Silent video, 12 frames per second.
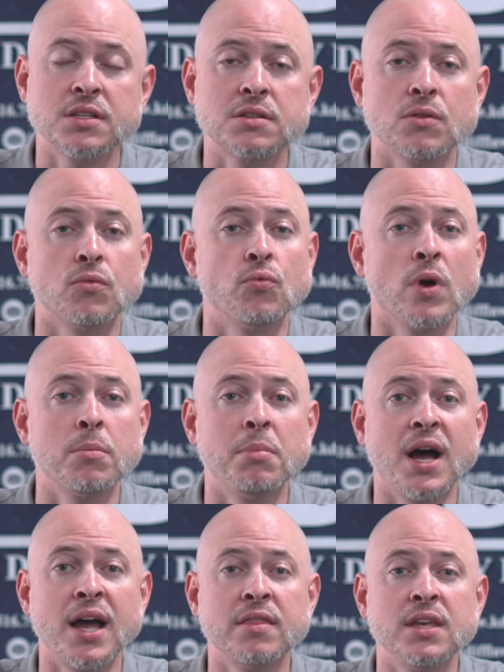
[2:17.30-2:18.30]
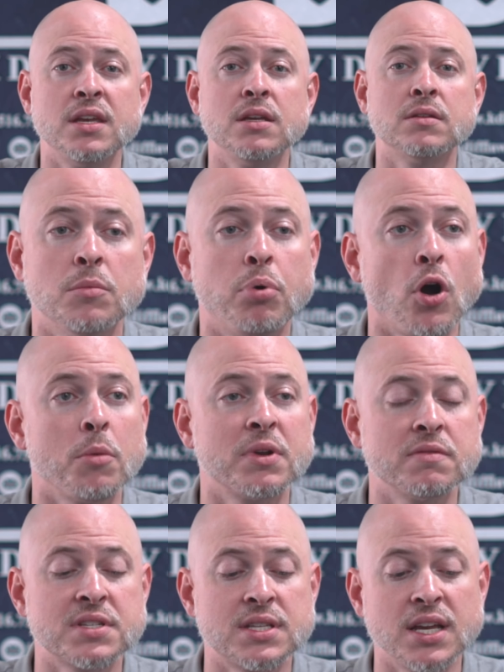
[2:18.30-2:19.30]
it's run by the Department
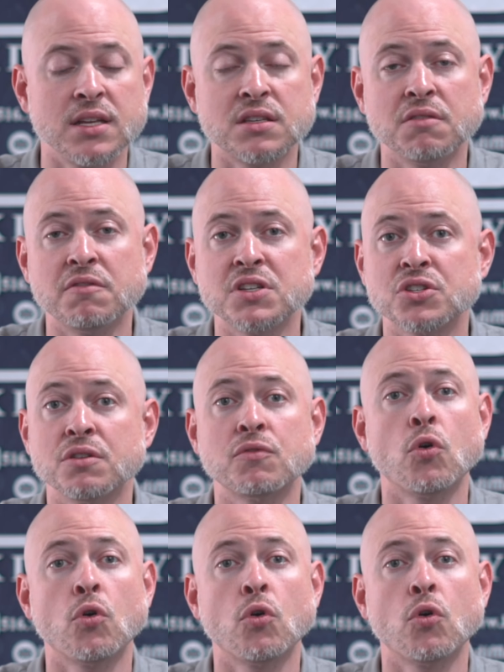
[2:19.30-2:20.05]
of State Division of